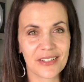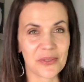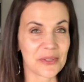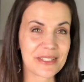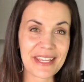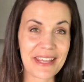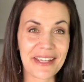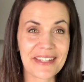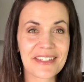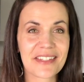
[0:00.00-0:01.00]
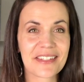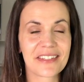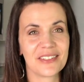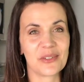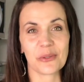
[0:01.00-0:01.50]
or dance
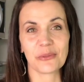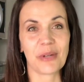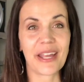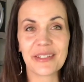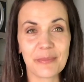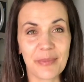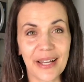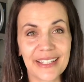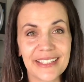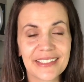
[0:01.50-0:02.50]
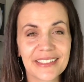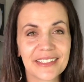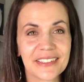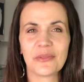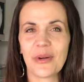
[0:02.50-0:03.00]
or ride a bike?
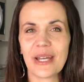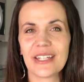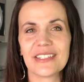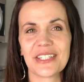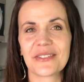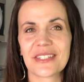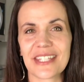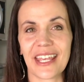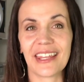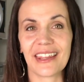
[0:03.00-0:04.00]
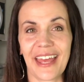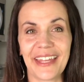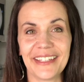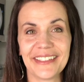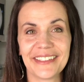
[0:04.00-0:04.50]
What do you say then?